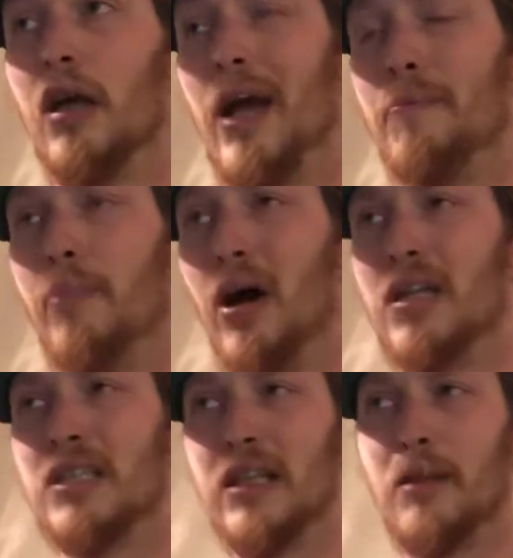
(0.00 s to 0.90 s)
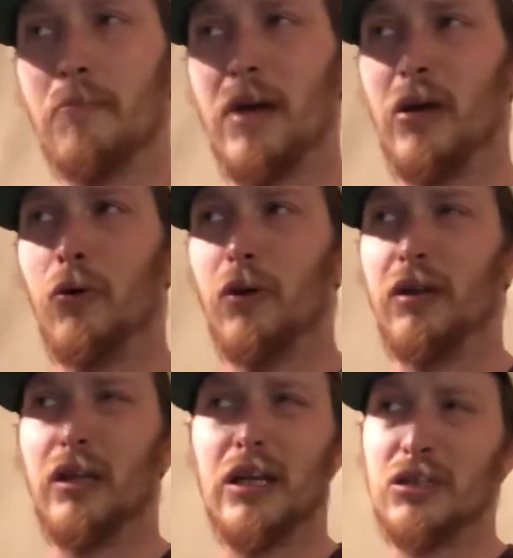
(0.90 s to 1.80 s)
a box in the mail in
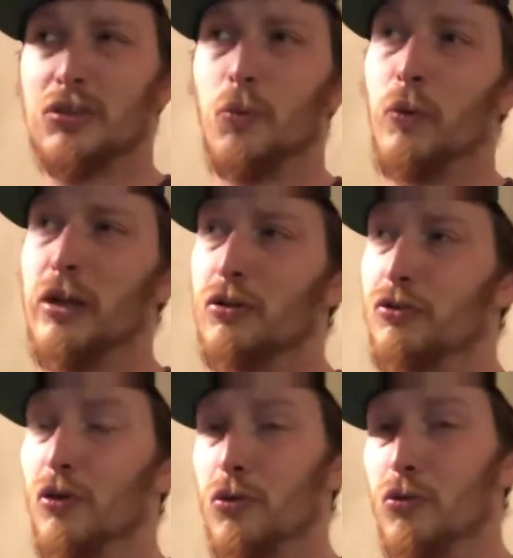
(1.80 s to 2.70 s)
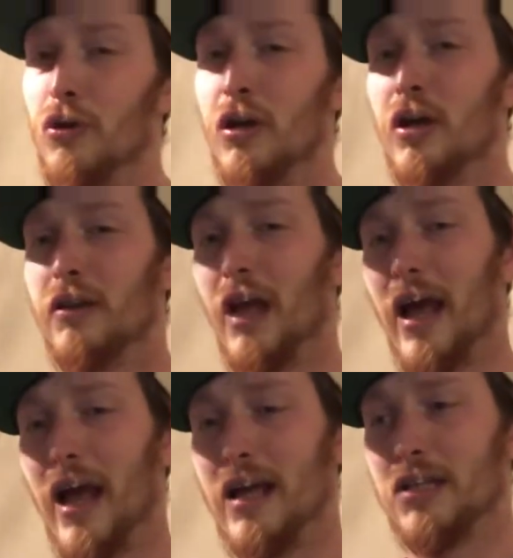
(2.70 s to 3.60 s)
the next week or two that
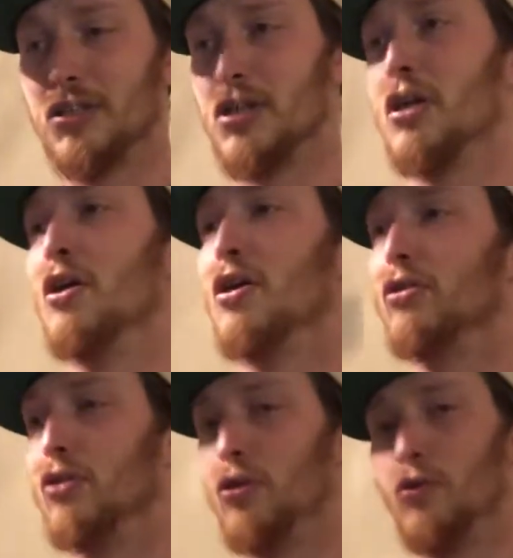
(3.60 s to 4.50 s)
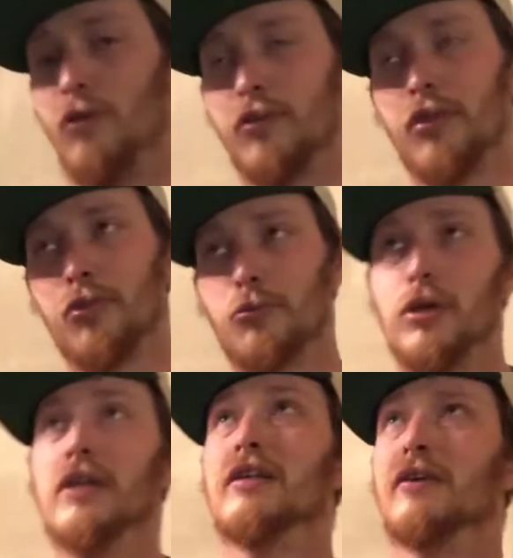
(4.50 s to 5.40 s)
has 2 of the
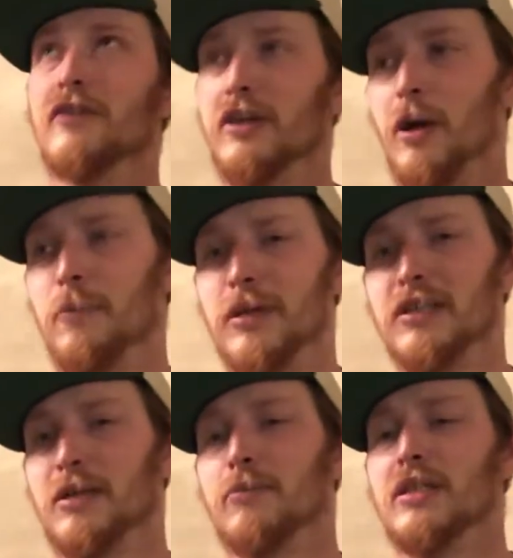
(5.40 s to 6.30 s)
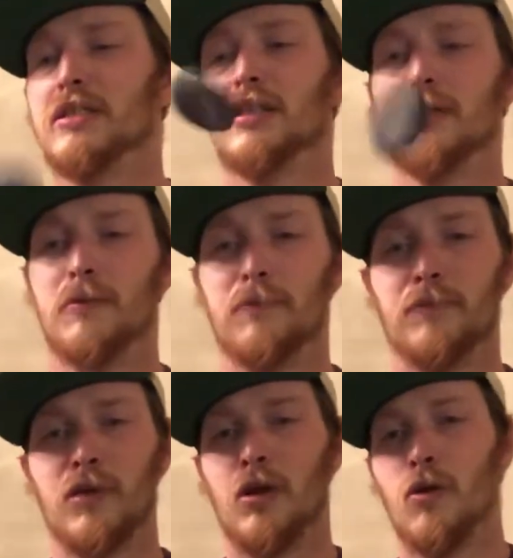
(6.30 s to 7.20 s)
3 different companies I'm missing,
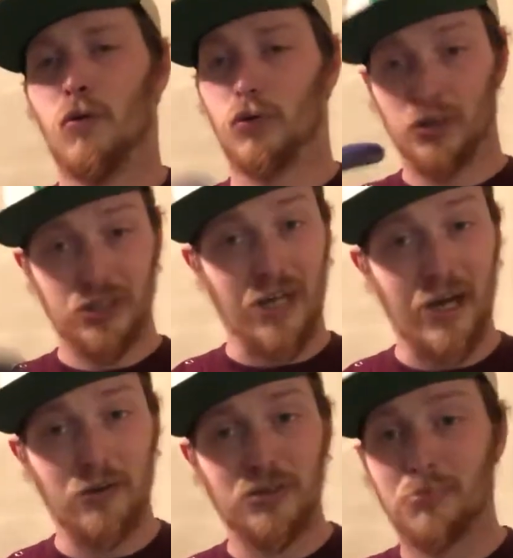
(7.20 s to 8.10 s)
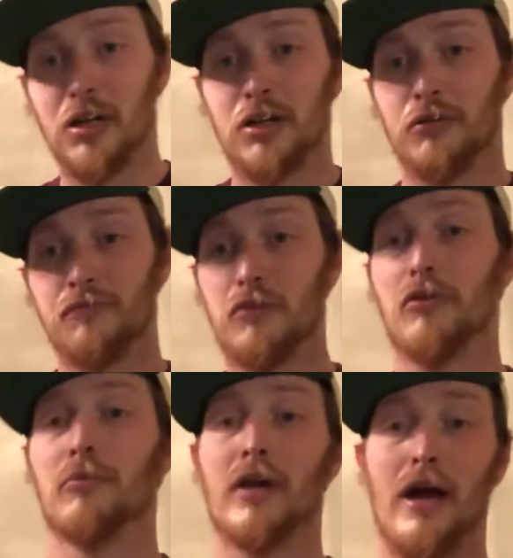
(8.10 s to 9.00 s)
or styles. I'm not going to reveal
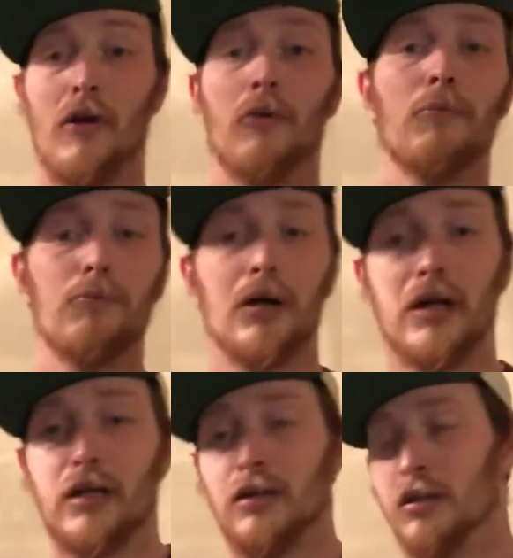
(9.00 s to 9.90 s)
them now, but